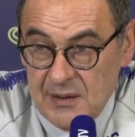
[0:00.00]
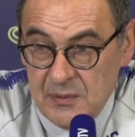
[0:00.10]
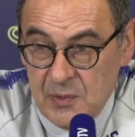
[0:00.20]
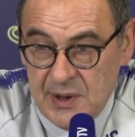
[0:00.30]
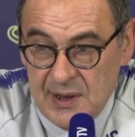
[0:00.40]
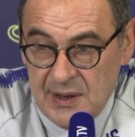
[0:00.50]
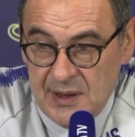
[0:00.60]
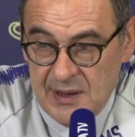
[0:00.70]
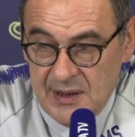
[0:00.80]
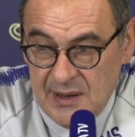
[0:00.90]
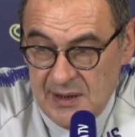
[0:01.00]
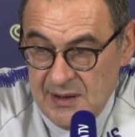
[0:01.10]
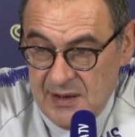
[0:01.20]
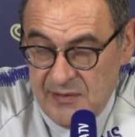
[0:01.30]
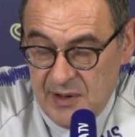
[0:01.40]
with a
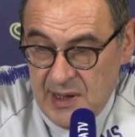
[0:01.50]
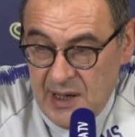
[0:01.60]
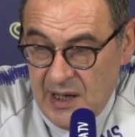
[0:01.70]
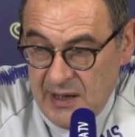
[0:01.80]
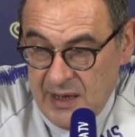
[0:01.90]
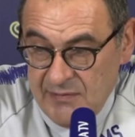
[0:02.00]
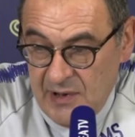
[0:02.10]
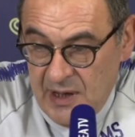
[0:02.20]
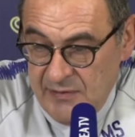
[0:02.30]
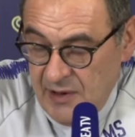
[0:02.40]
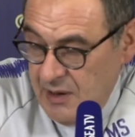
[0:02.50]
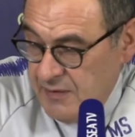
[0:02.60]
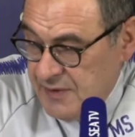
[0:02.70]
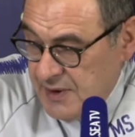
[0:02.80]
very high level of